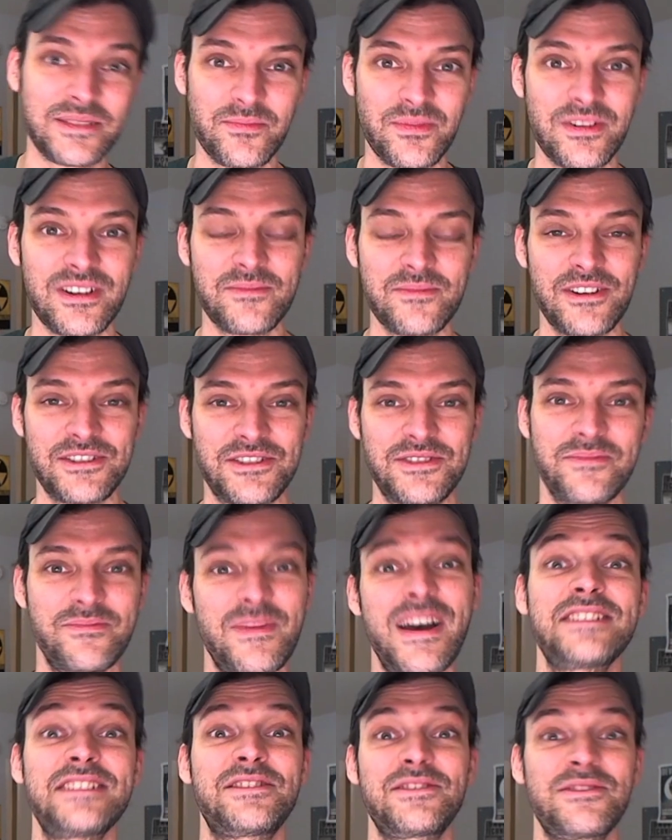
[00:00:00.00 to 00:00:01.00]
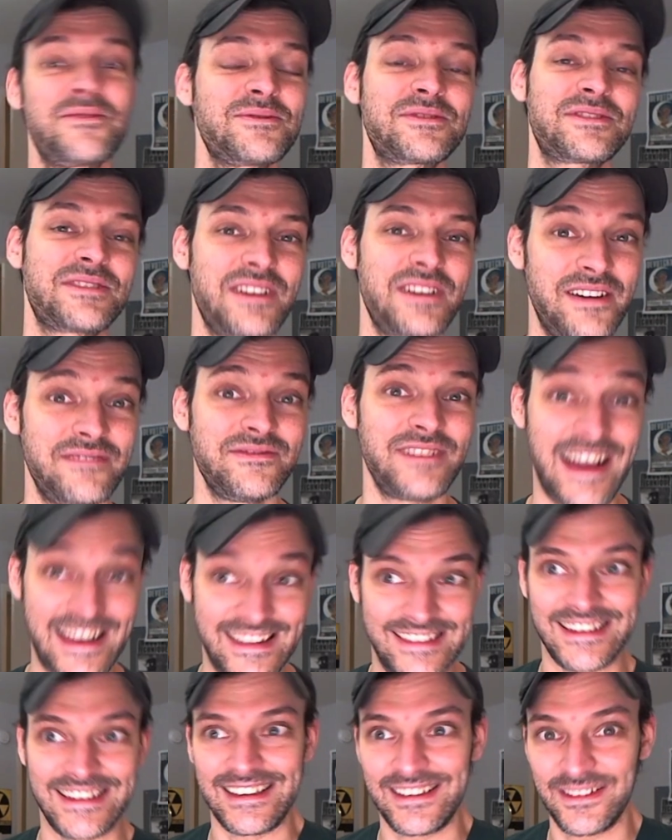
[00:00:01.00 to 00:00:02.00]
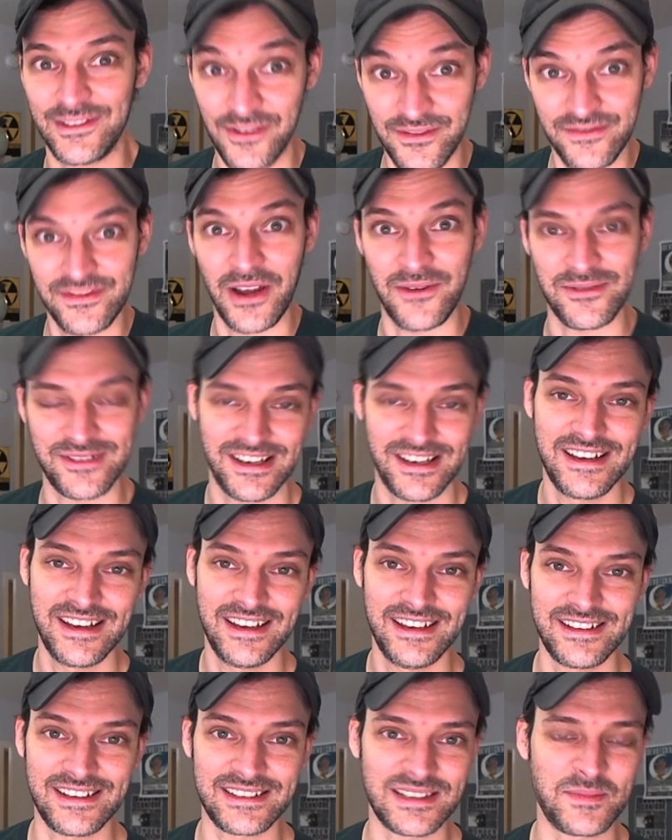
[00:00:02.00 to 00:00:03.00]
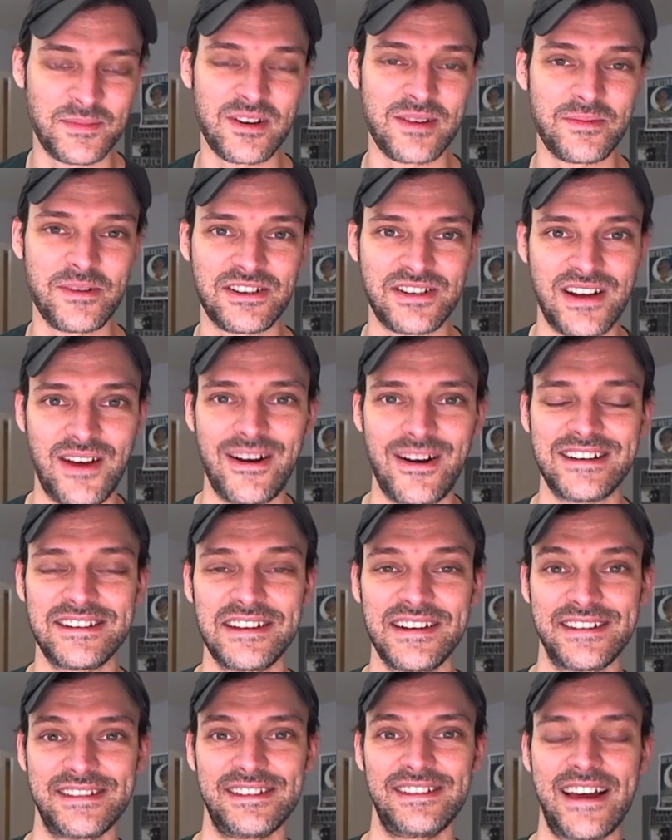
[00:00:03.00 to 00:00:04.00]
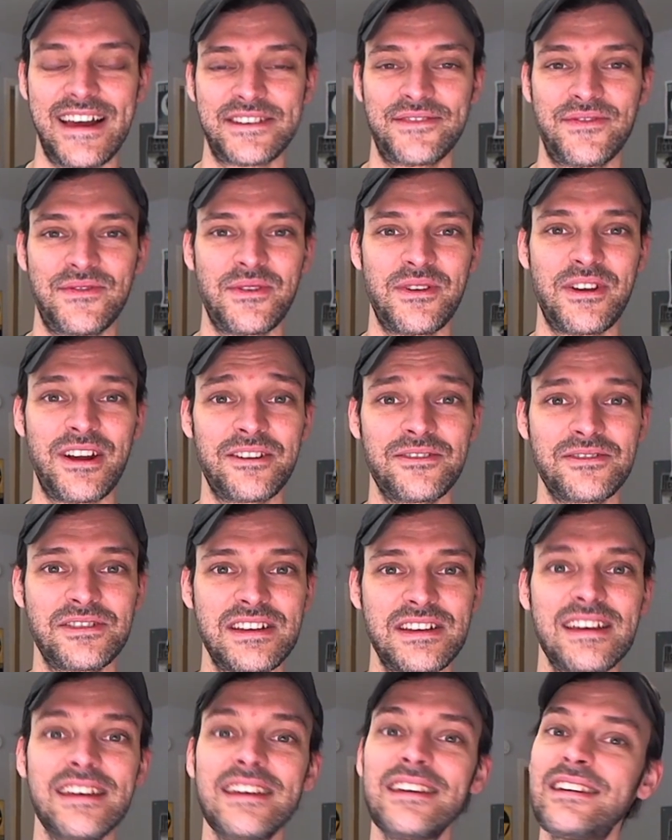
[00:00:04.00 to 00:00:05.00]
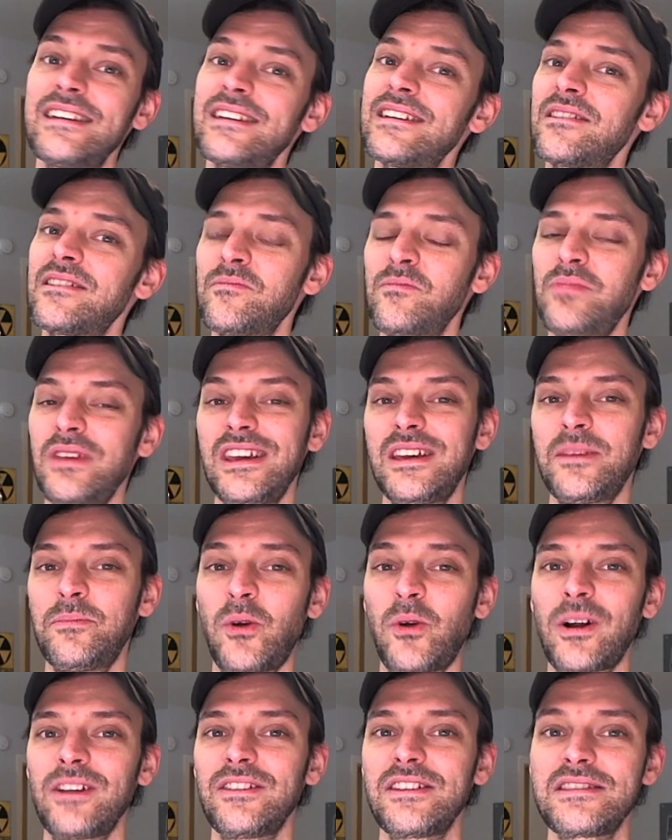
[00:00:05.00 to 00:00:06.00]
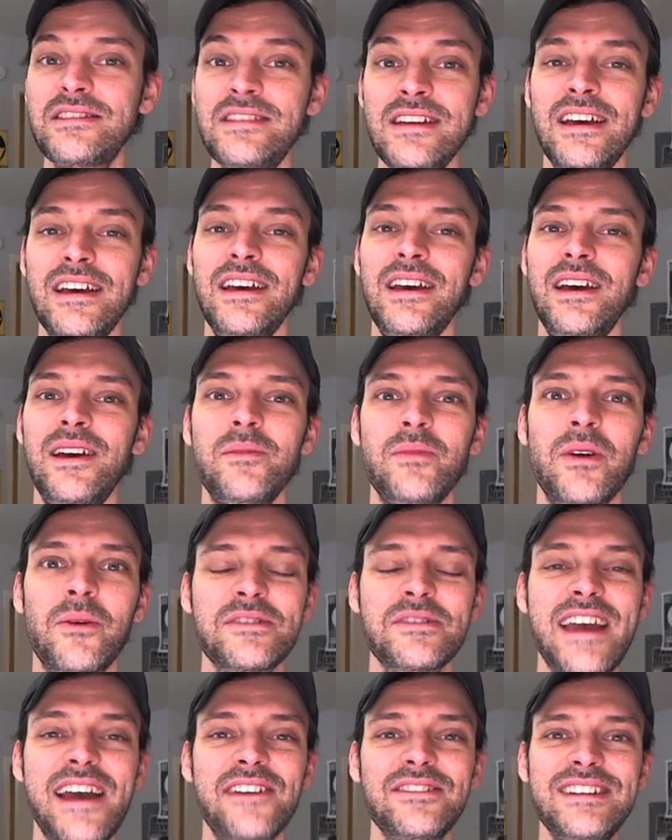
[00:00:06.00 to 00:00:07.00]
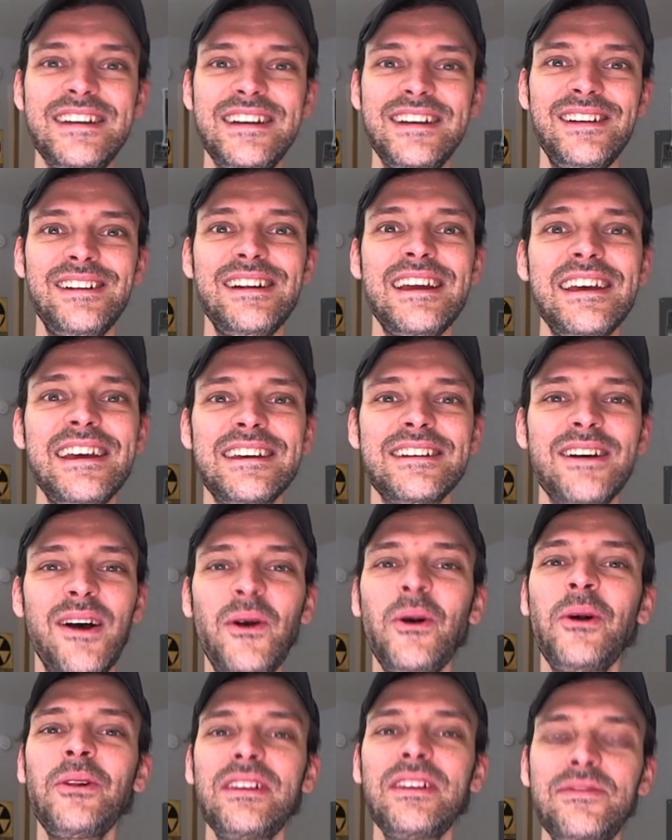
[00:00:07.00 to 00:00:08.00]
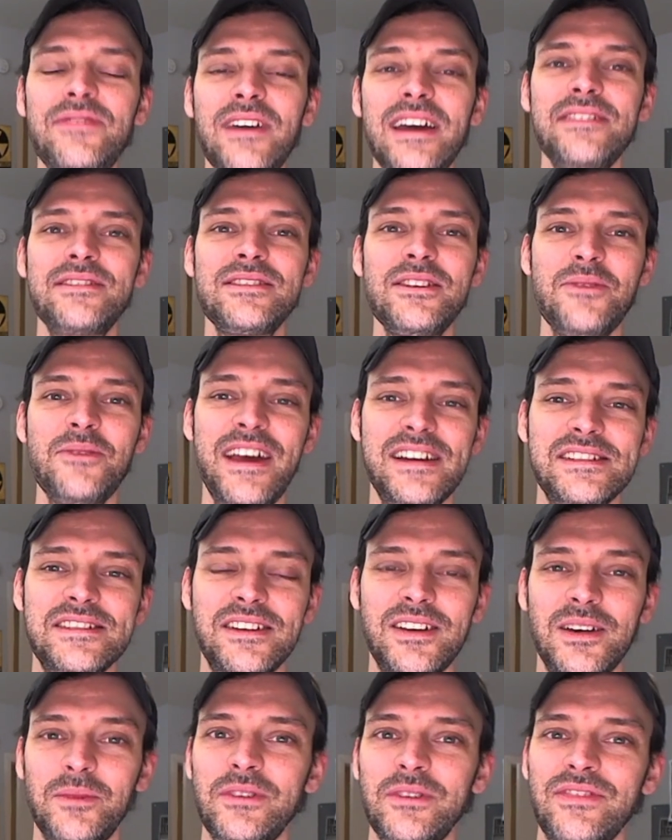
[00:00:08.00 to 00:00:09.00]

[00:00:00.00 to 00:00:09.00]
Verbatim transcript: pretty much the best use of, I think, your vote. That's pretty much how I did it the last few years in peak Portland. But we're down here in Holy Faith, New Mexico, my